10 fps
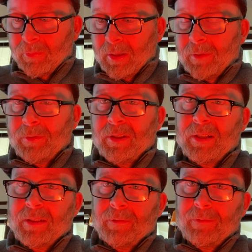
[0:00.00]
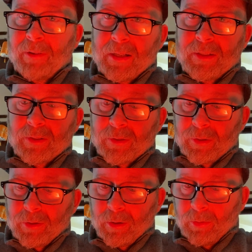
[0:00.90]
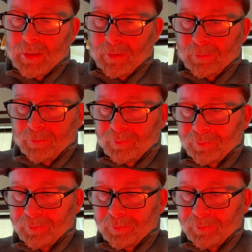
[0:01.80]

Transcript: for 'tis a vice to know him."